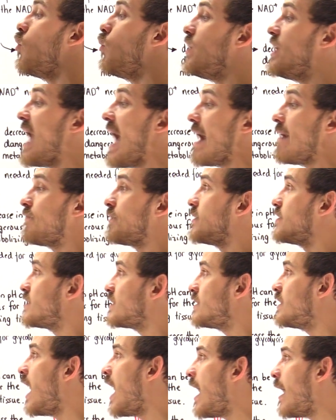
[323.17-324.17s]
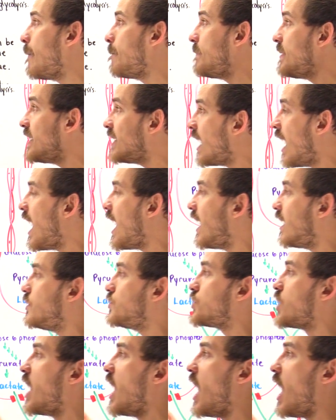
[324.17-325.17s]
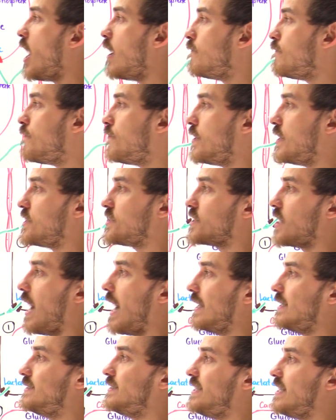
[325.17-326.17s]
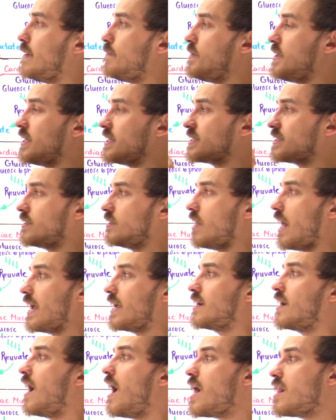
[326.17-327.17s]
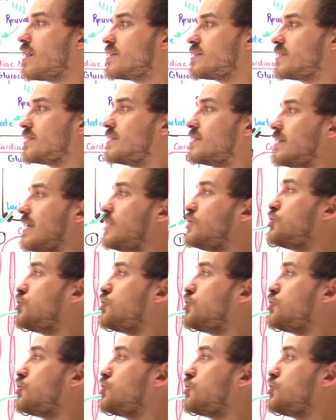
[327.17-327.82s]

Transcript: we have to stop because of this idea because glycolysis is